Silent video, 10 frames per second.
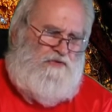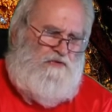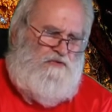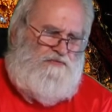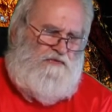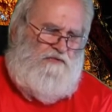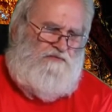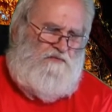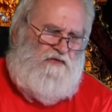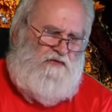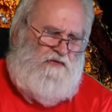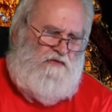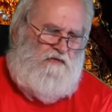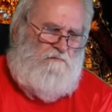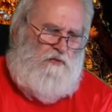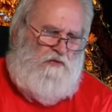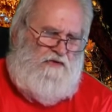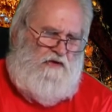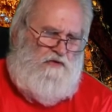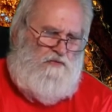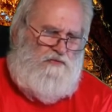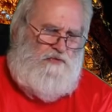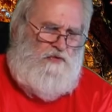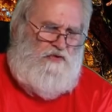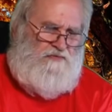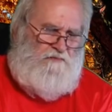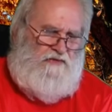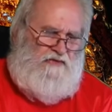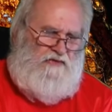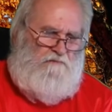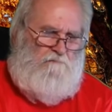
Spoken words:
QC 3.0 USB,